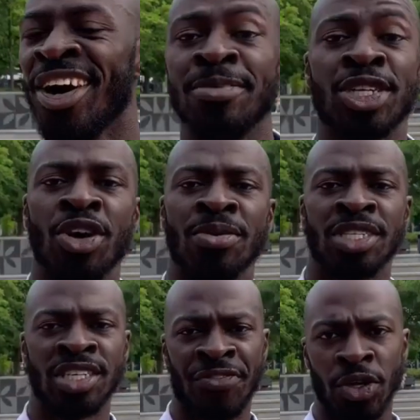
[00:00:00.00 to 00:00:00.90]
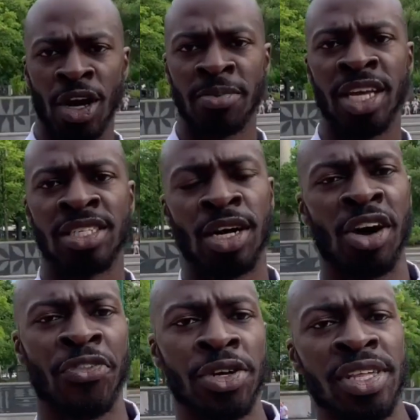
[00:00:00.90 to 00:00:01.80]
So just a few updates.
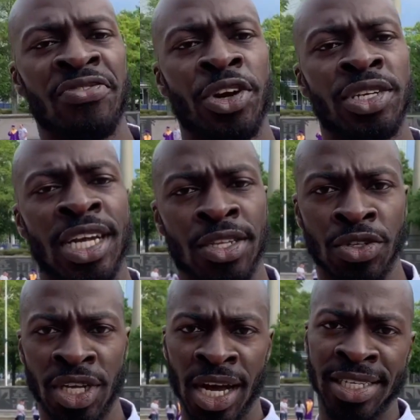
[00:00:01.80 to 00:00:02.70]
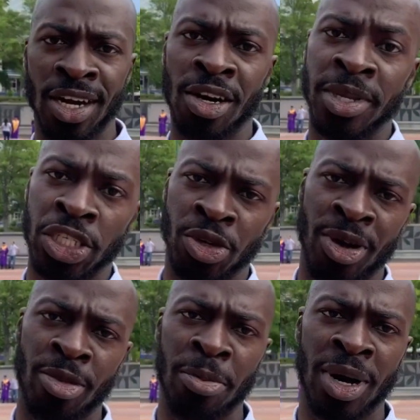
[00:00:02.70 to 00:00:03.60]
First thing first, I told you guys I'll update you
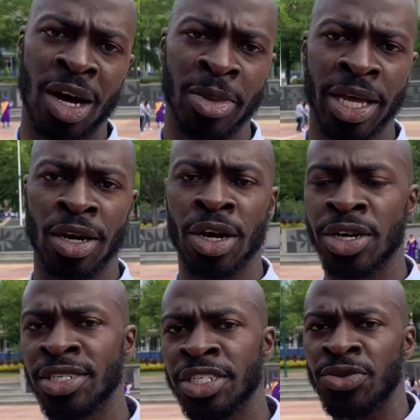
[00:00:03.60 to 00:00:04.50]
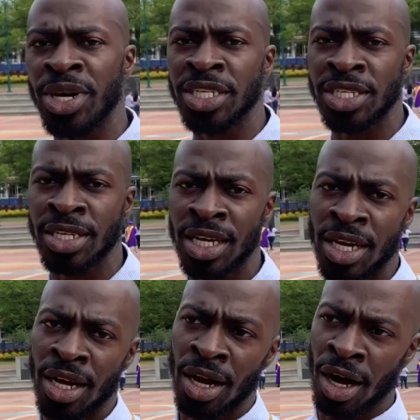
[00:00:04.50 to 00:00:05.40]
about my mom and her situation.
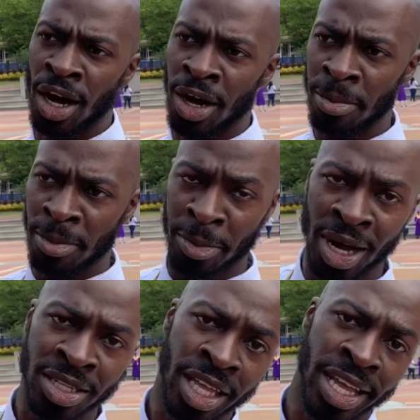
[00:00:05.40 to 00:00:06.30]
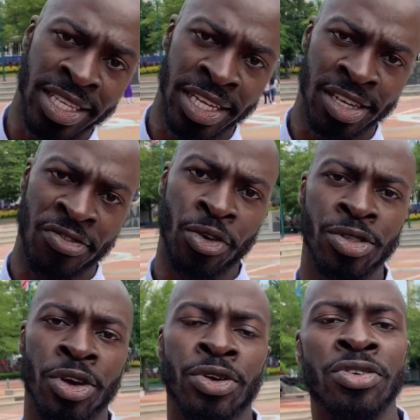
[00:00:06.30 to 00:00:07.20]
My mom did get tested for
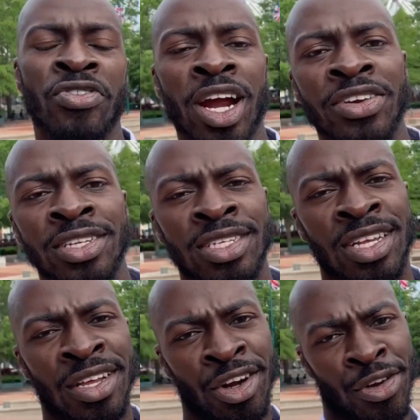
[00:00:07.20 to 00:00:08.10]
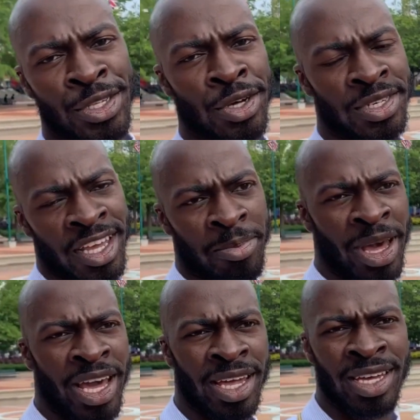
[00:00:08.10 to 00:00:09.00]
the coronavirus. Her results came
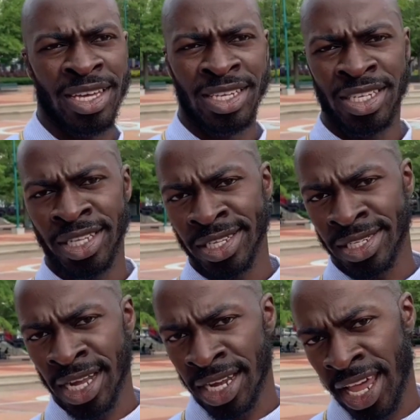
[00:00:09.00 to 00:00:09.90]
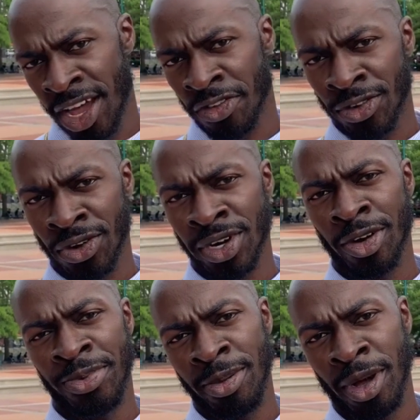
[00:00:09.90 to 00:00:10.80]
back. She does not have corona. I
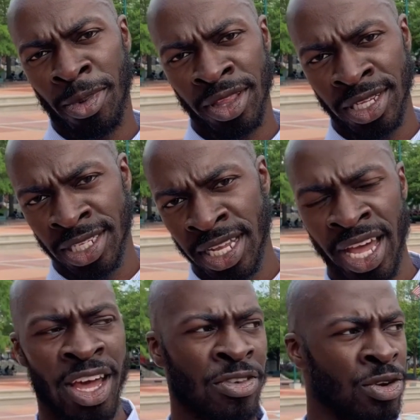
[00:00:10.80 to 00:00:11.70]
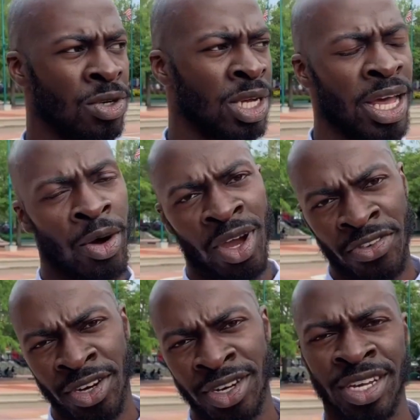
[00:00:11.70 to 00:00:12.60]
repeat, my mother does not have corona.
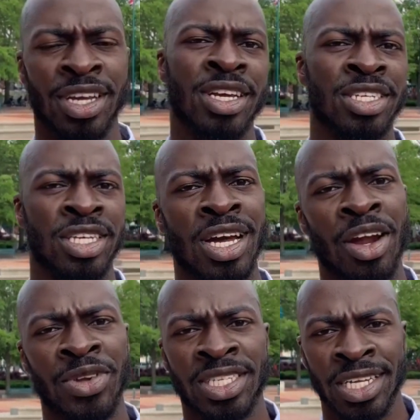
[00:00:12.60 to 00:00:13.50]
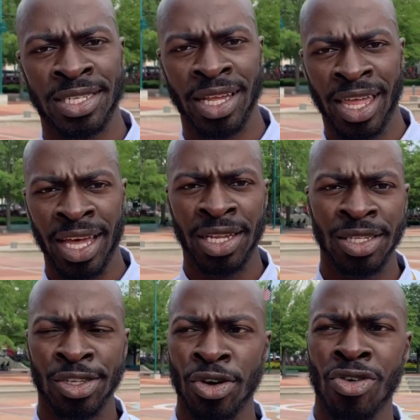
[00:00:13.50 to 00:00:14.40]
However, she got retested again.
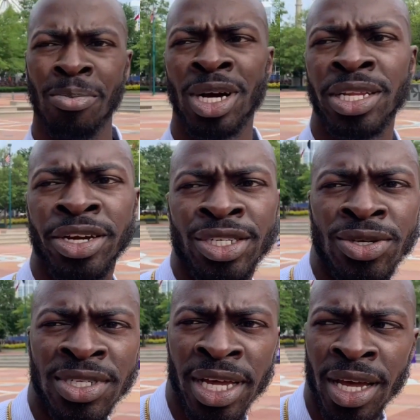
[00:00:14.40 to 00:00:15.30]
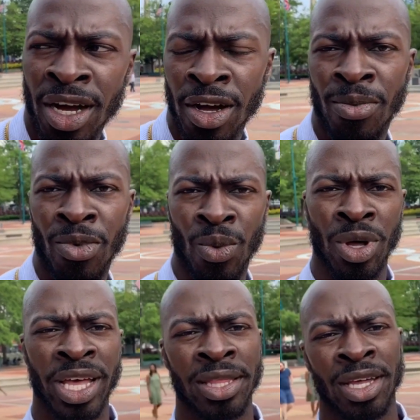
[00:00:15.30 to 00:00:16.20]
So Monday or Tuesday,
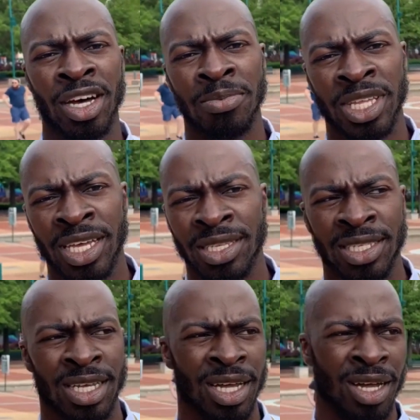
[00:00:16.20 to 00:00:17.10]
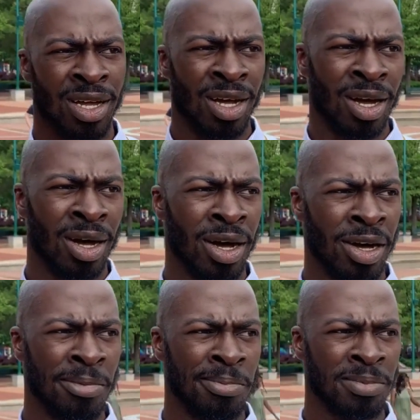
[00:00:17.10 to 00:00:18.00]
we'll get the update.
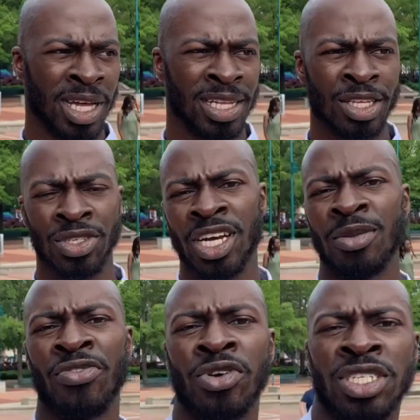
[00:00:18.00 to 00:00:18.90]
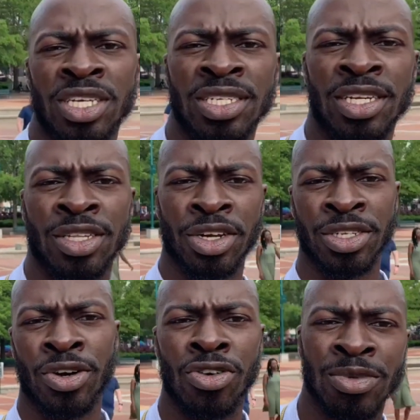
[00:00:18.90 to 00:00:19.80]
As I told you guys before, she is in a
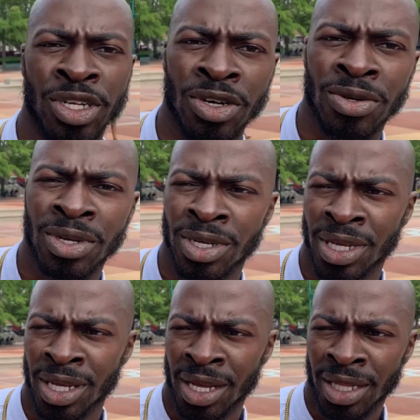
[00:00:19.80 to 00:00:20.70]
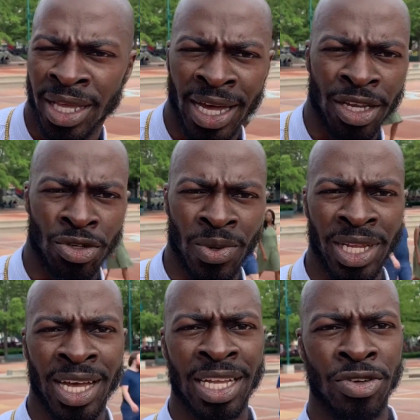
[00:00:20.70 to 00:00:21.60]
nursing home, so they got to do what
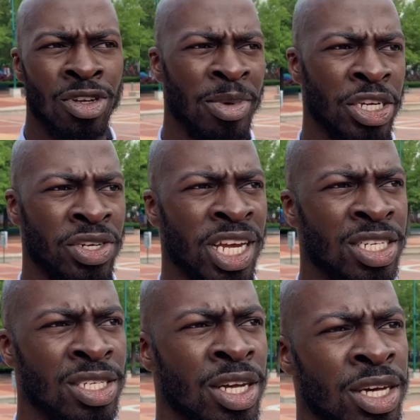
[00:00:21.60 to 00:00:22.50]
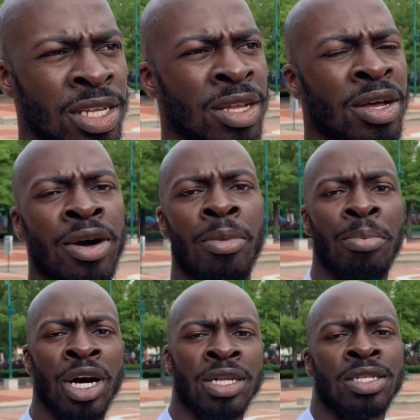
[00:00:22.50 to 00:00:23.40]
they got to do to make sure that she's good.
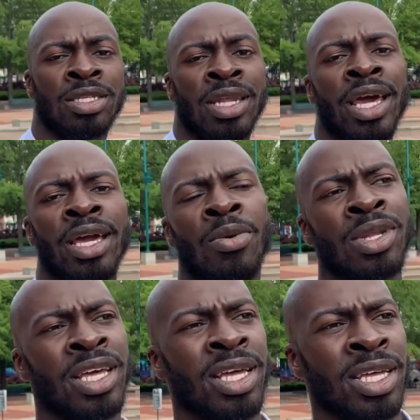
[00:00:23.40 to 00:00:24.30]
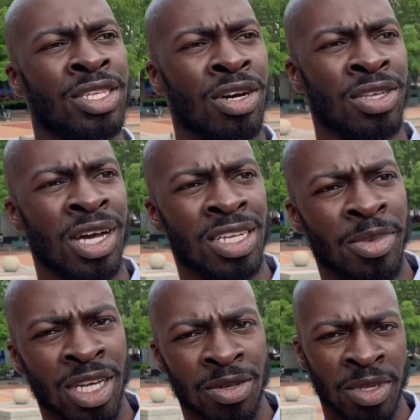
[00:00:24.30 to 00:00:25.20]
But today I want to hit and talk to you guys
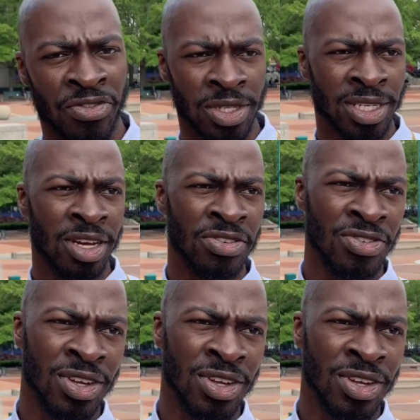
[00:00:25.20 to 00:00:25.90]
about some different stuff.